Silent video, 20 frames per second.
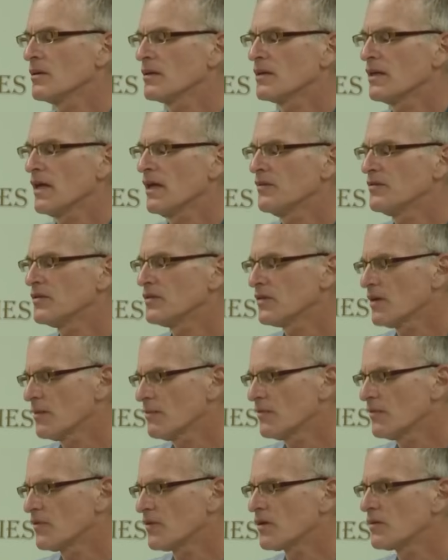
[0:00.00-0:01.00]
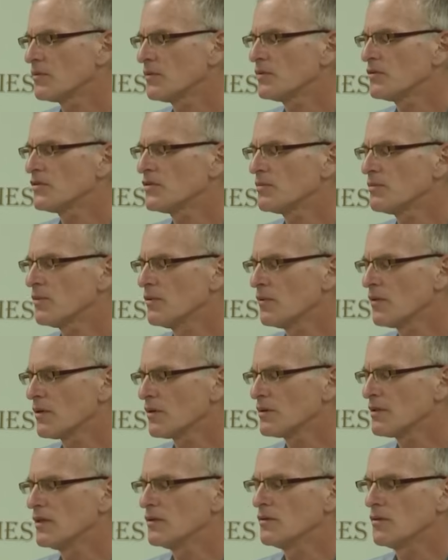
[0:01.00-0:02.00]
gave some verbal
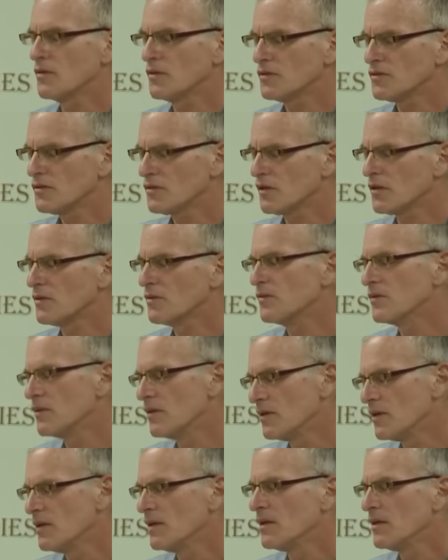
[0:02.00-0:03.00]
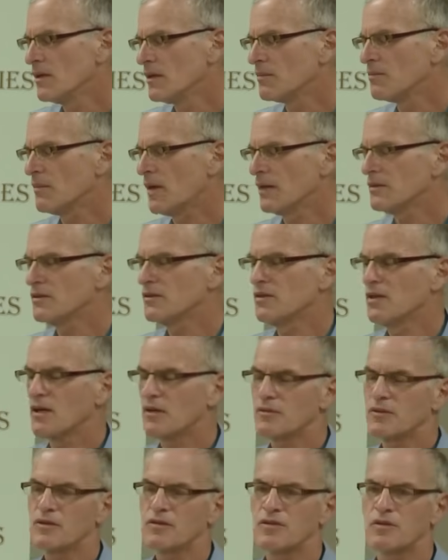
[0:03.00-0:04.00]
support and also
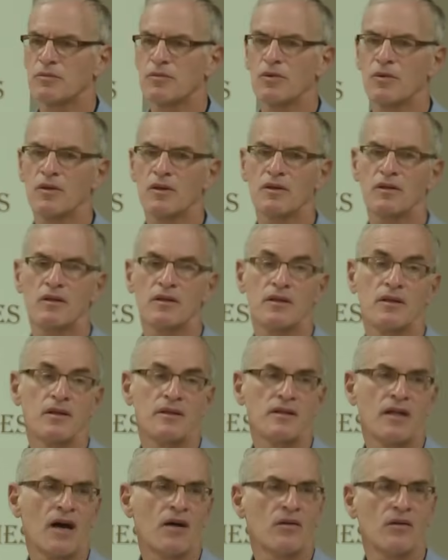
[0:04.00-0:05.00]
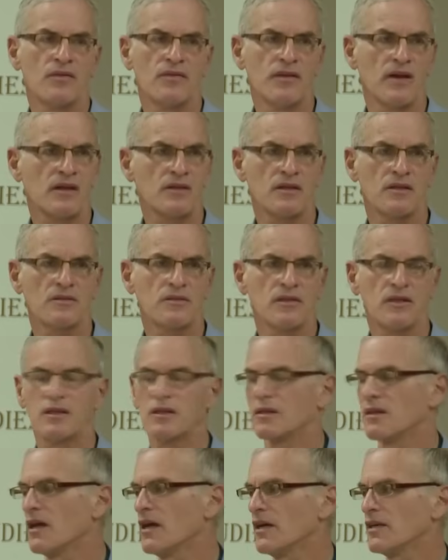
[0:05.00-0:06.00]
monetary support. They're now effectively
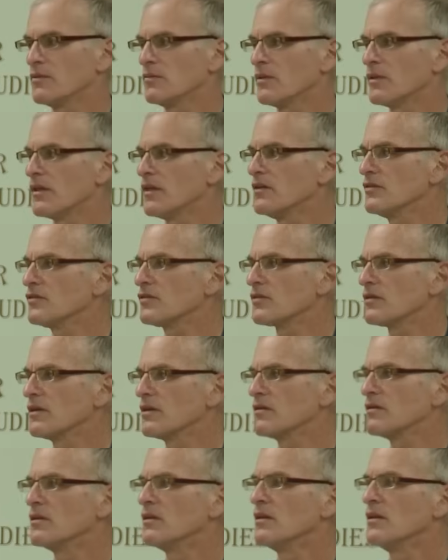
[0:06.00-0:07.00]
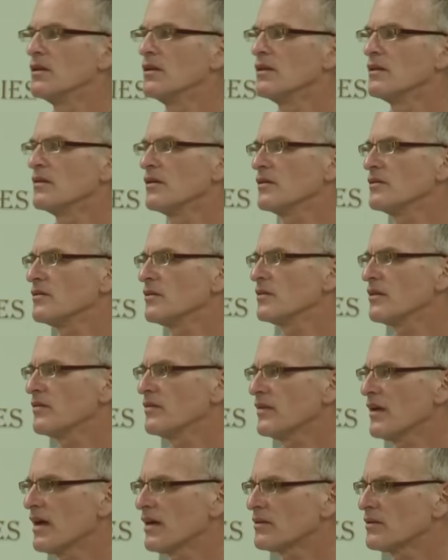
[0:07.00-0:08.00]
aligned with Israel. There's a de
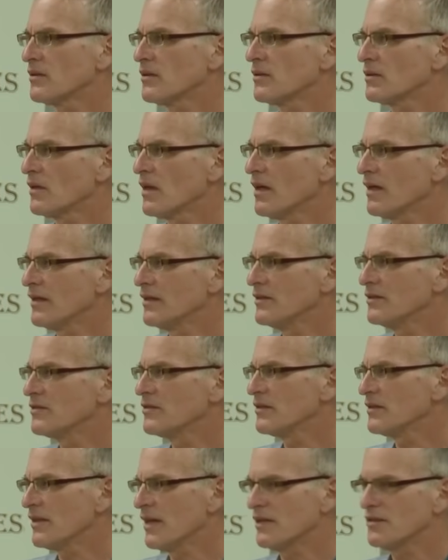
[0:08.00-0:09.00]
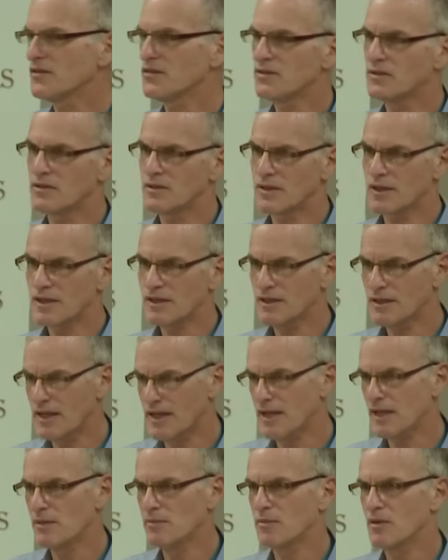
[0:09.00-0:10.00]
facto alliance against the
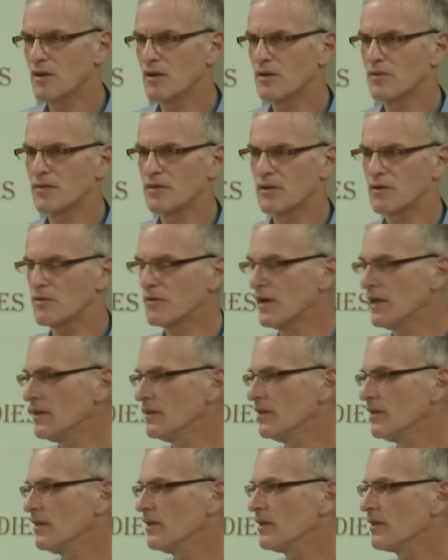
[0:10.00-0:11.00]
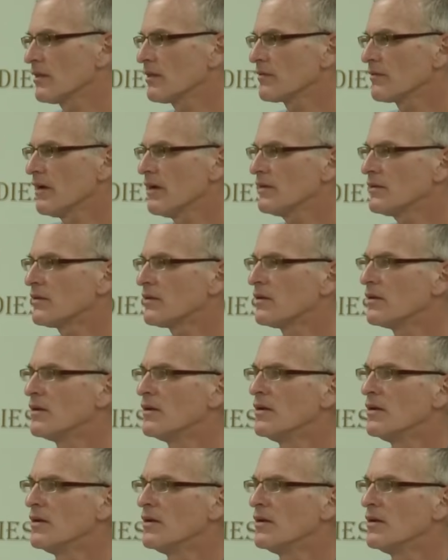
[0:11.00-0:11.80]
claim of an Iranian threat.